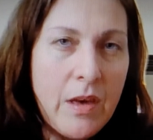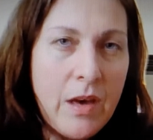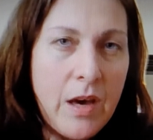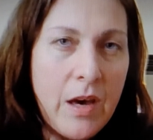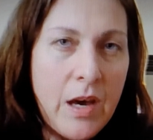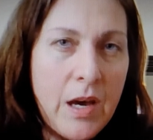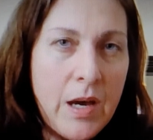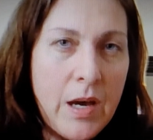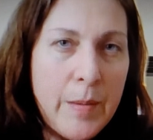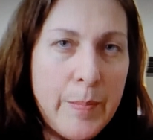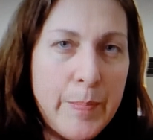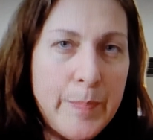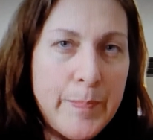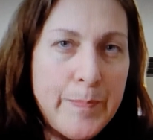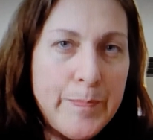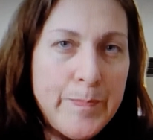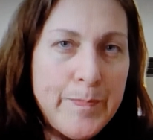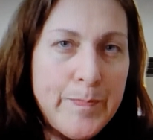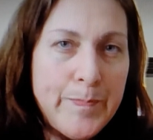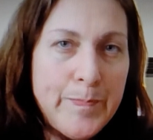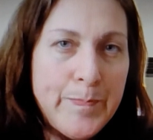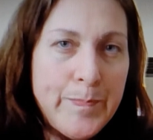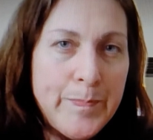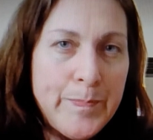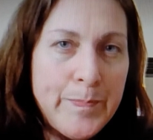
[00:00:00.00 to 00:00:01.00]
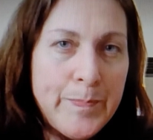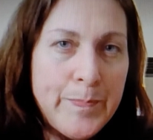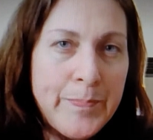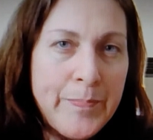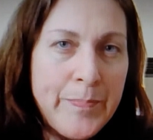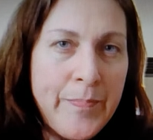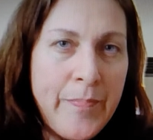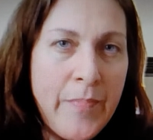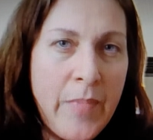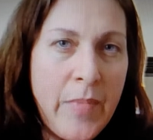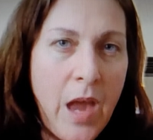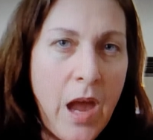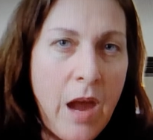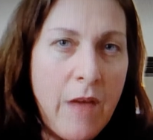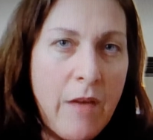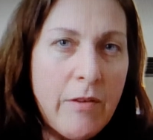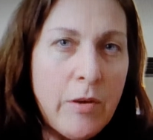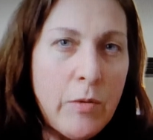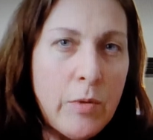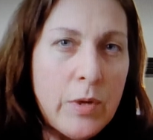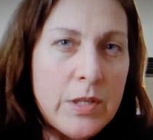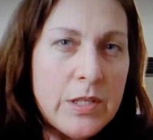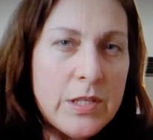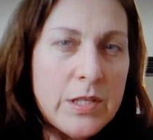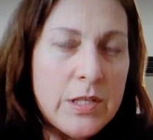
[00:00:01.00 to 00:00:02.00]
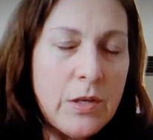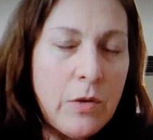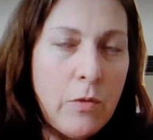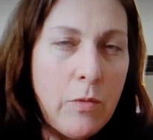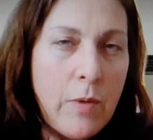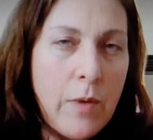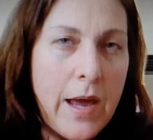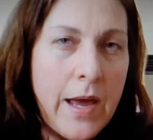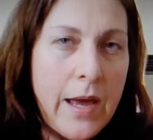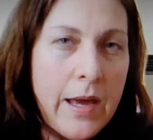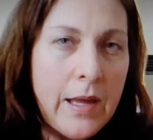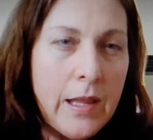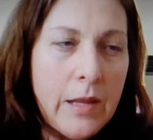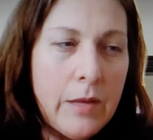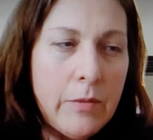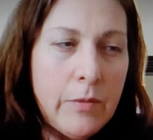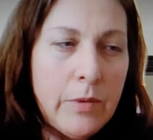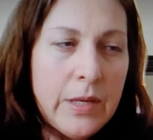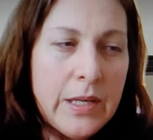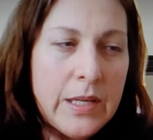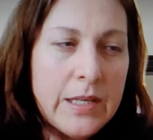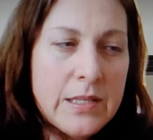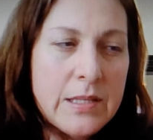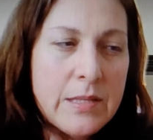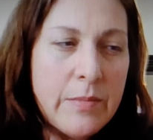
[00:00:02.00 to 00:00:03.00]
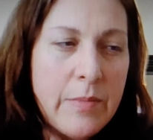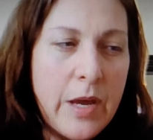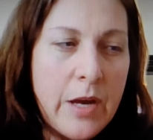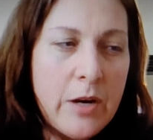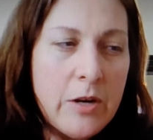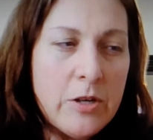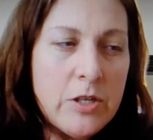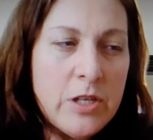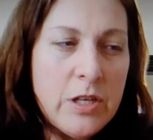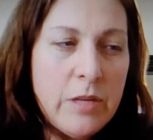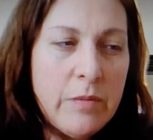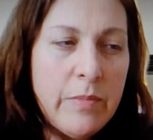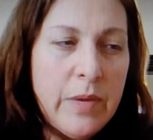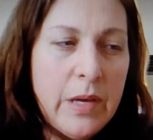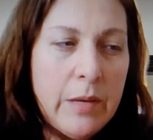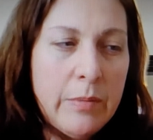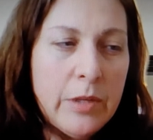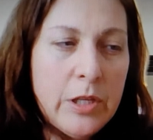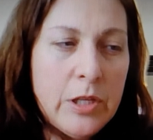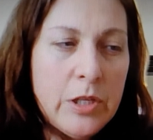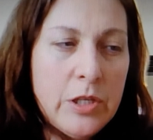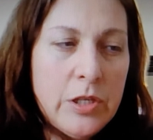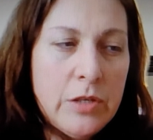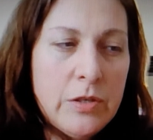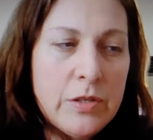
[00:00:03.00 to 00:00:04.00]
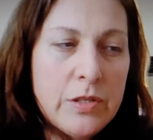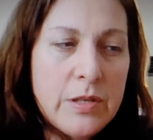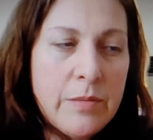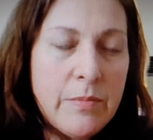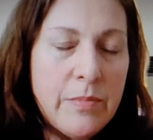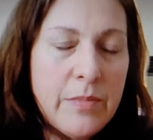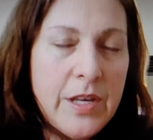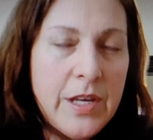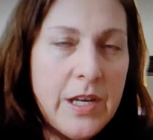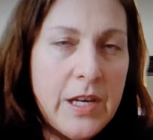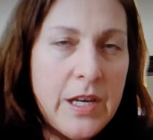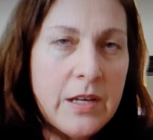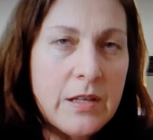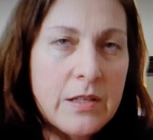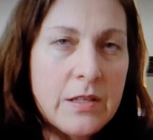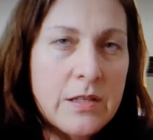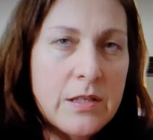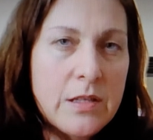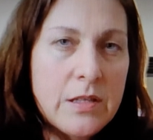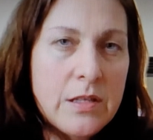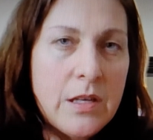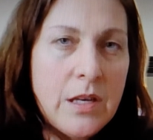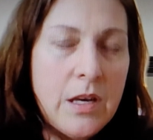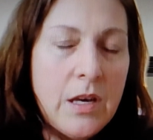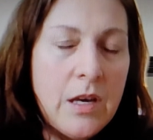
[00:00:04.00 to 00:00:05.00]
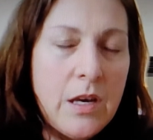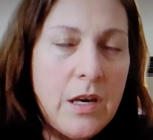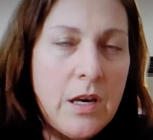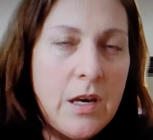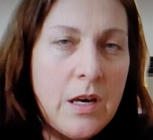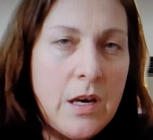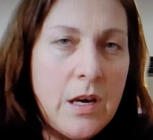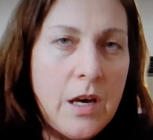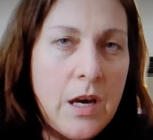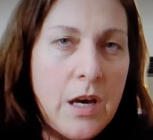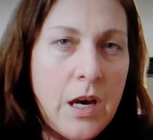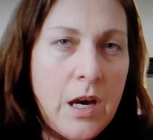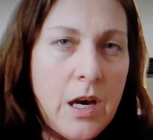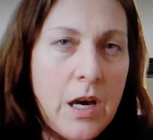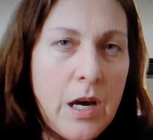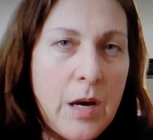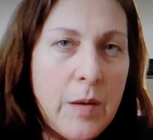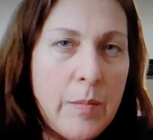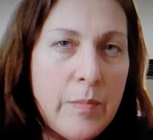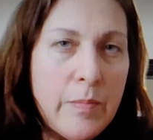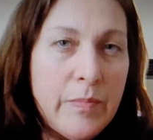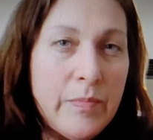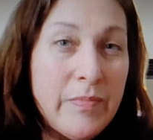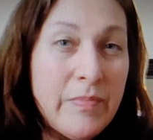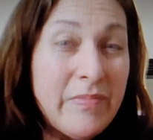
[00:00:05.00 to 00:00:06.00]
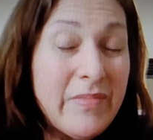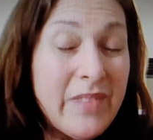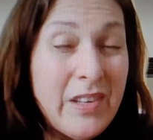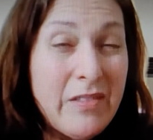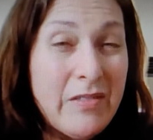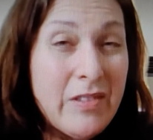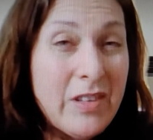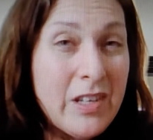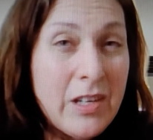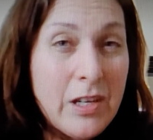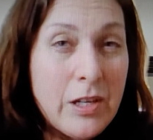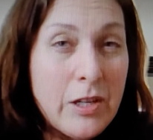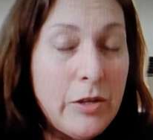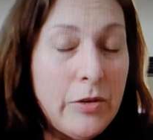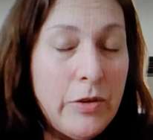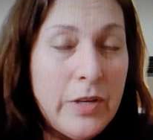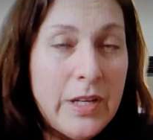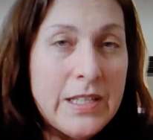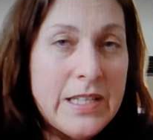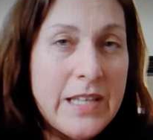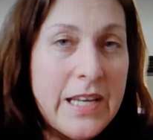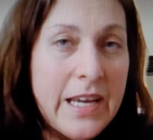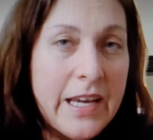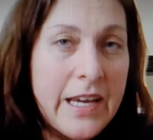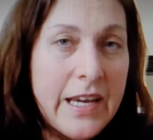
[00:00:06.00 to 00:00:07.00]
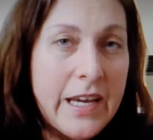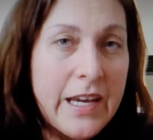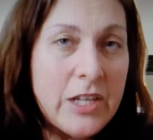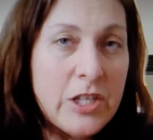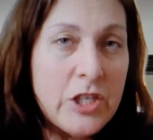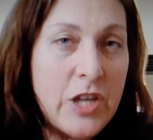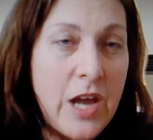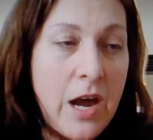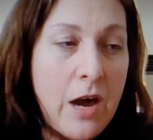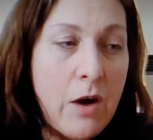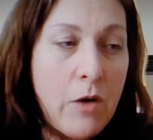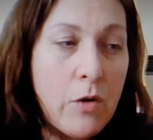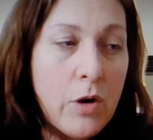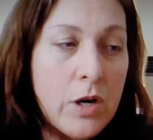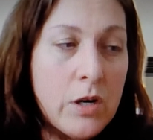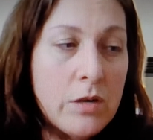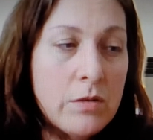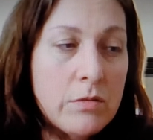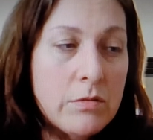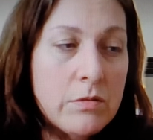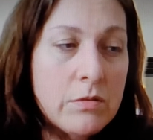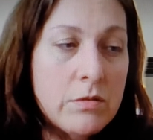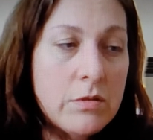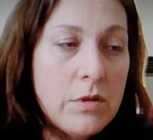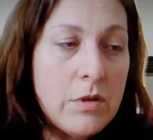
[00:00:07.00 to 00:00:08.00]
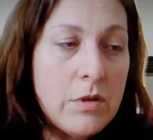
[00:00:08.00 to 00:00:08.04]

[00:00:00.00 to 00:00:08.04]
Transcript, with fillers: Um, every once in a while, I would get some energy and be able to do some things, um, even including taking a shower.